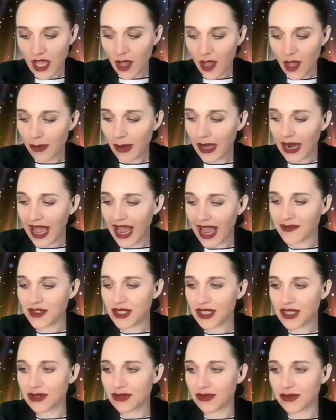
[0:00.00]
but
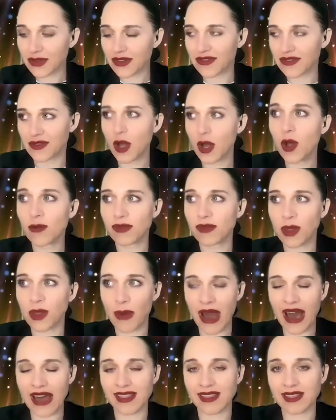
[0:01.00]
after we filmed the
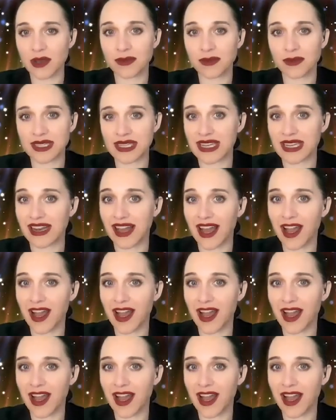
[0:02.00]
bathtub scene,